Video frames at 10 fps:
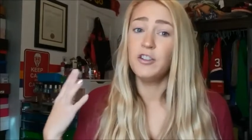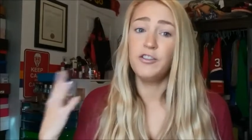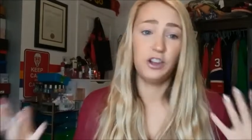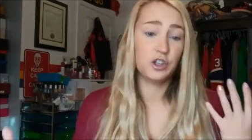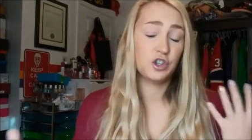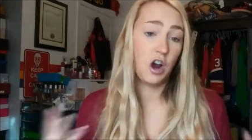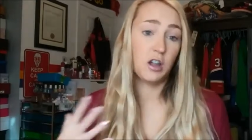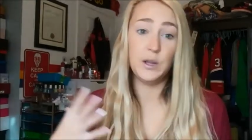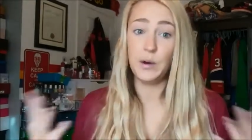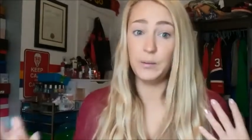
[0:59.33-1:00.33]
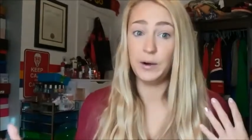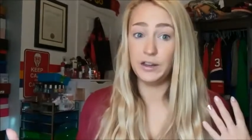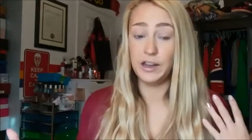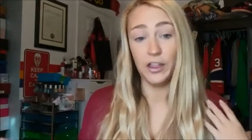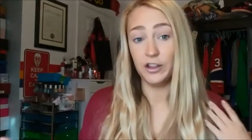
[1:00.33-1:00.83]
feel strongly one way
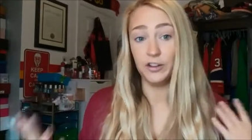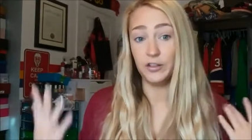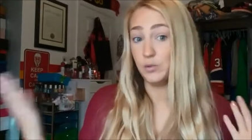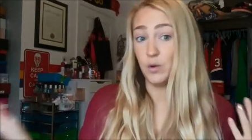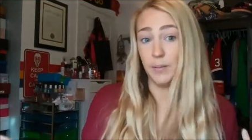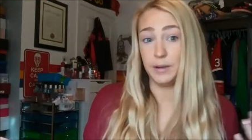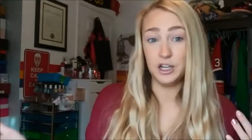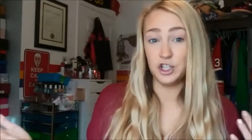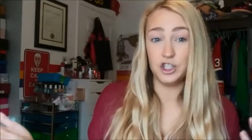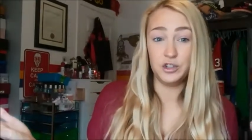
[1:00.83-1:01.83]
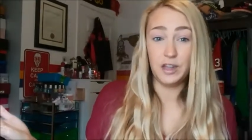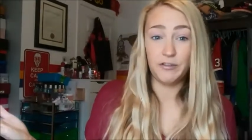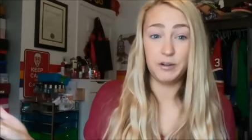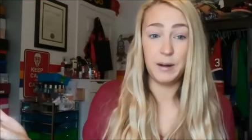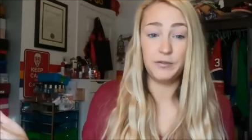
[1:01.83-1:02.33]
or the other, if you want me to just do
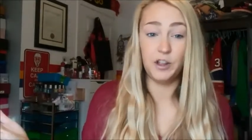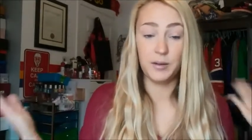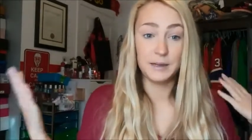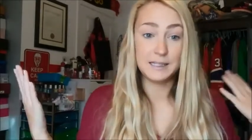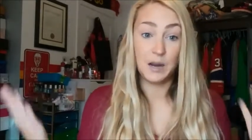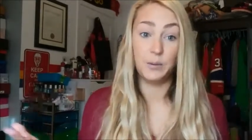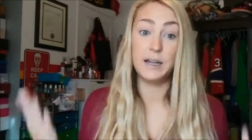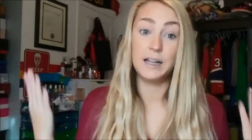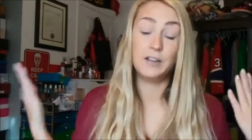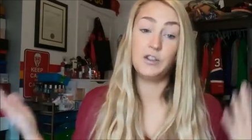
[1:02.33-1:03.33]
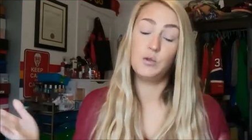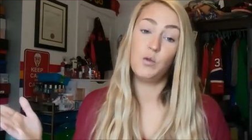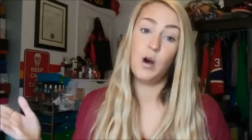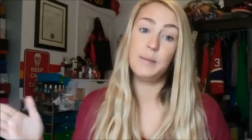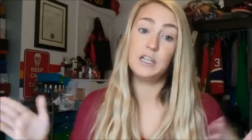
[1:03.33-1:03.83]
that for my Vlogmas, I will. If you
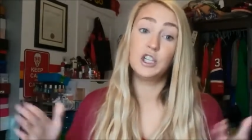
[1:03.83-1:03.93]
want me